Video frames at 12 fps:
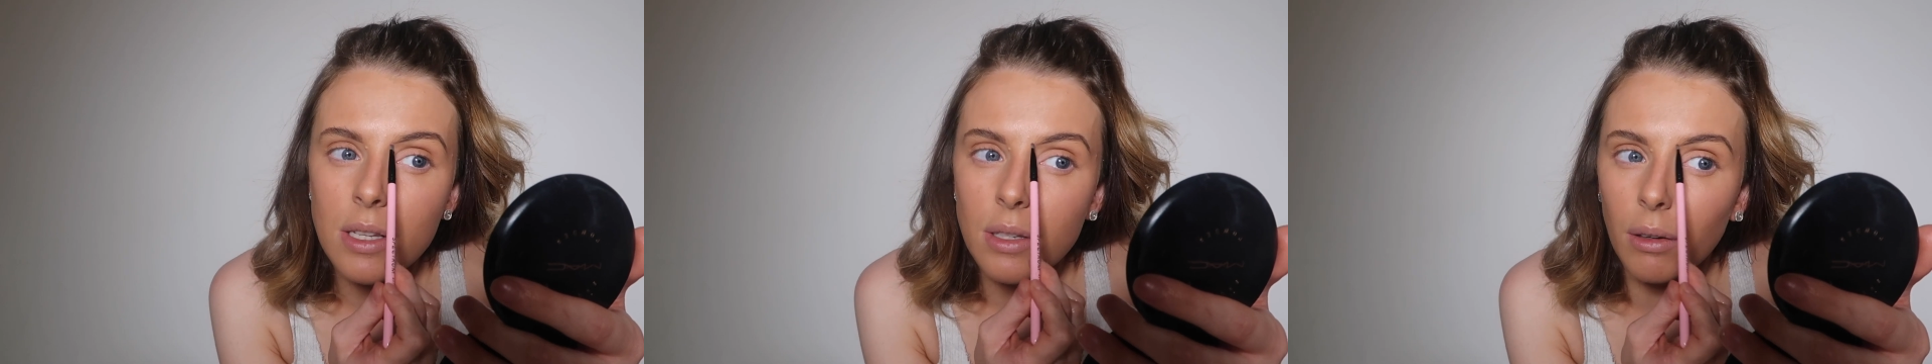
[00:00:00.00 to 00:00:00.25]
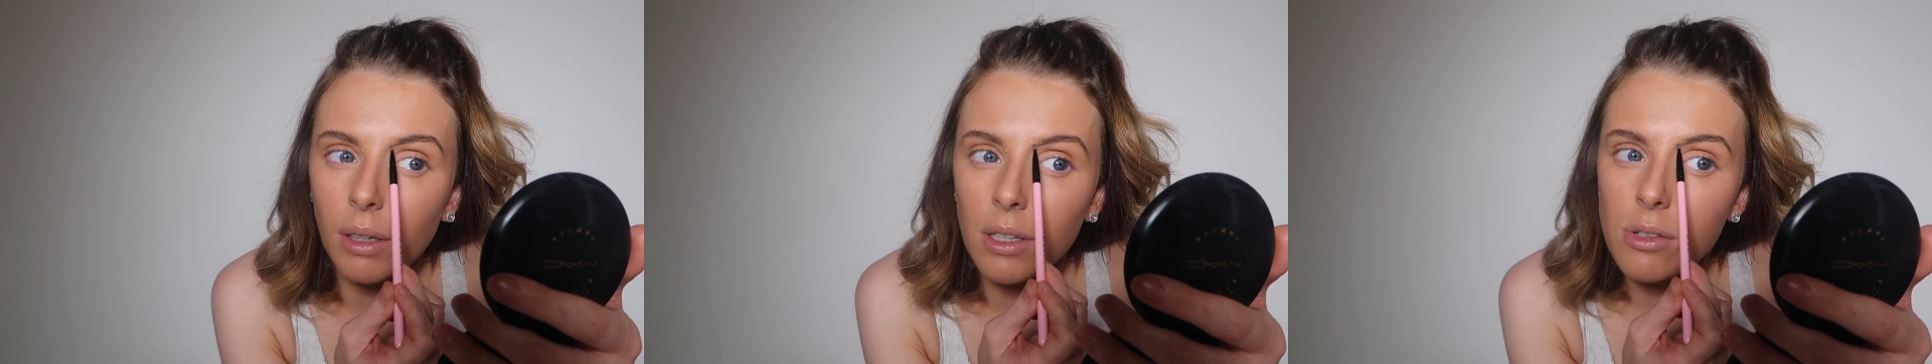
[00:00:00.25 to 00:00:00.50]

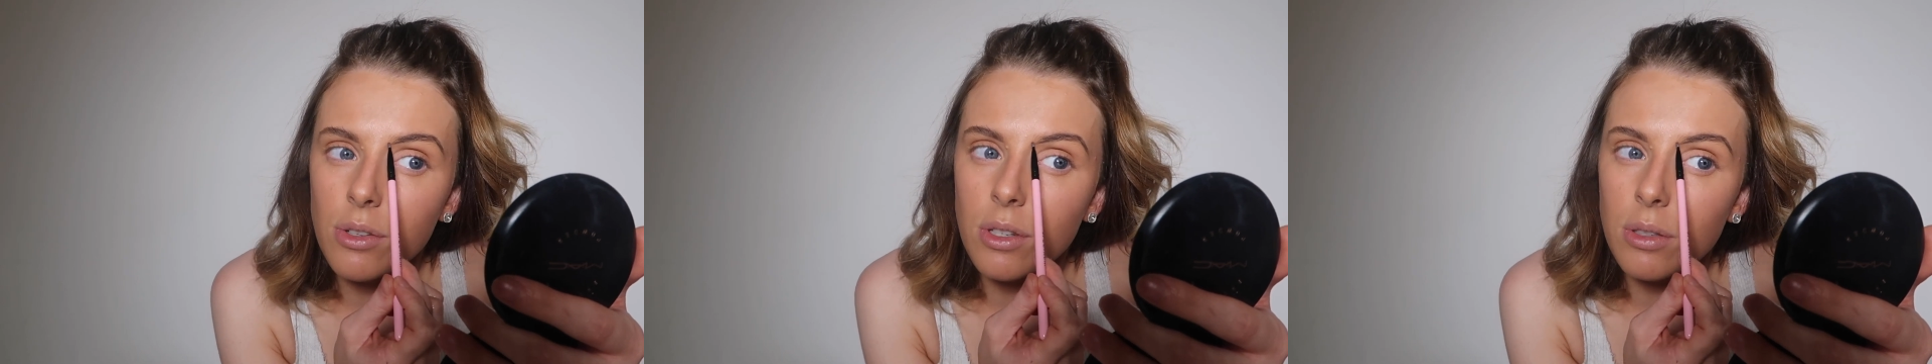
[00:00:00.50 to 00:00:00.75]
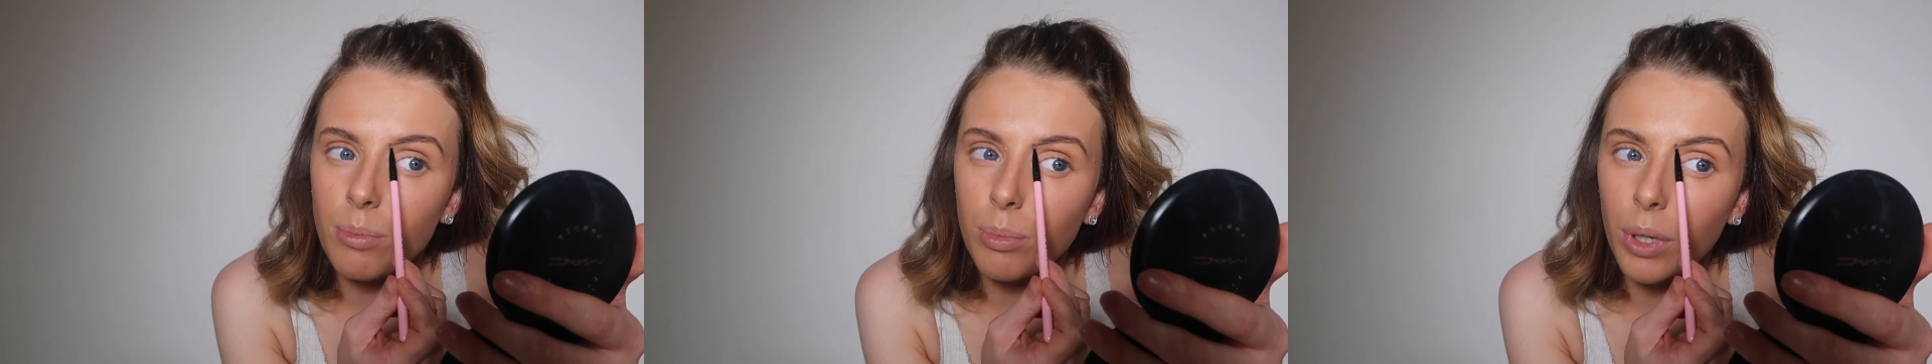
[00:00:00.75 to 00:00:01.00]
so let's
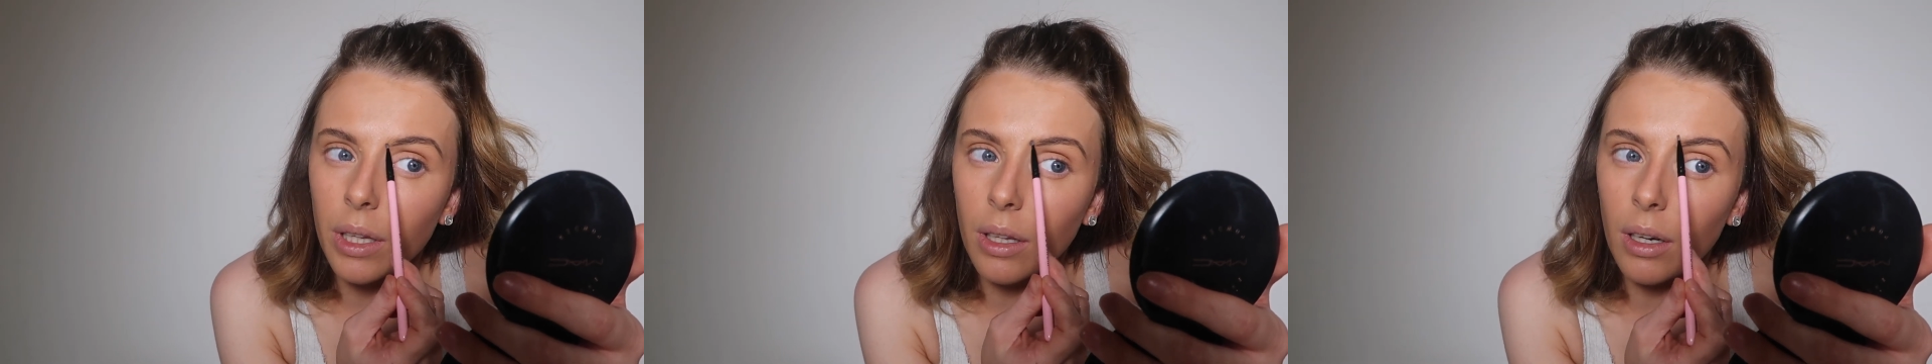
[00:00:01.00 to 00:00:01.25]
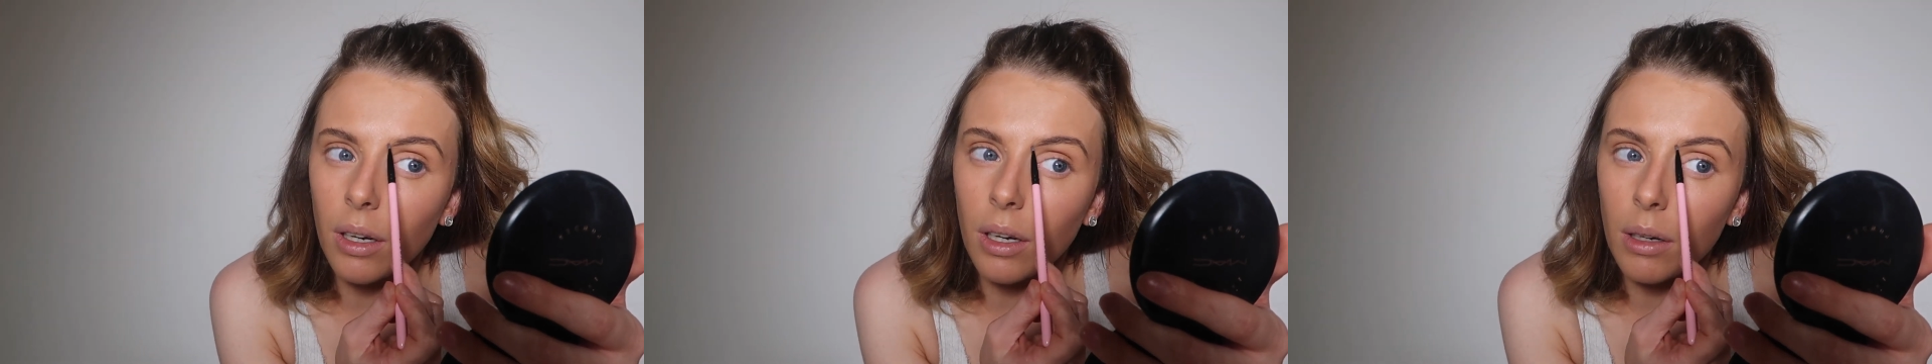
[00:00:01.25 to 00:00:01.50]
just bring
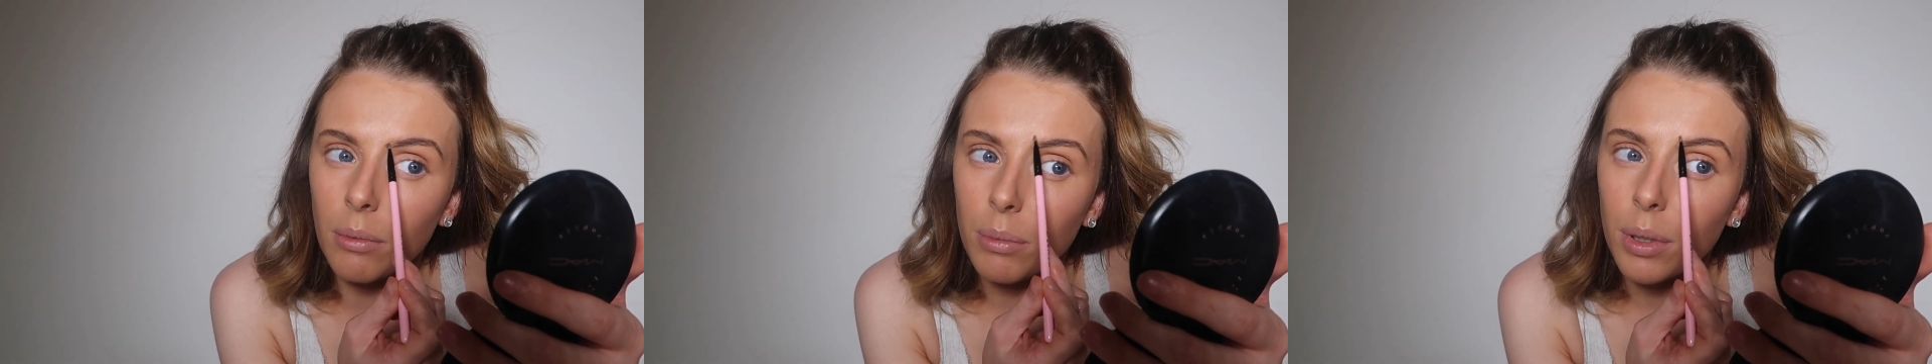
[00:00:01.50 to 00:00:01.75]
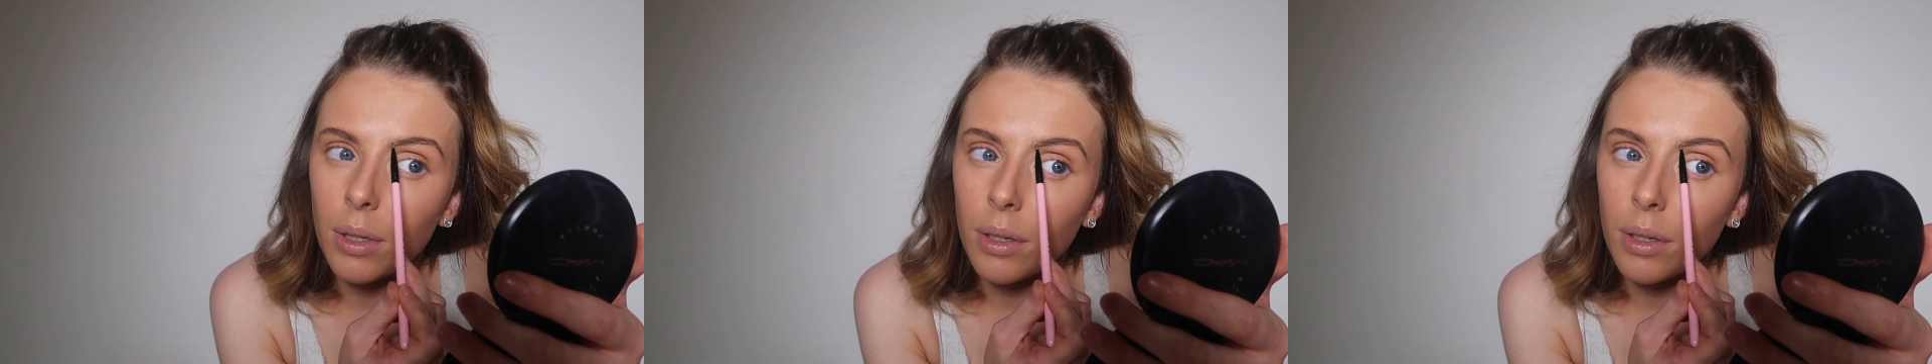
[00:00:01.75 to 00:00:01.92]
that up.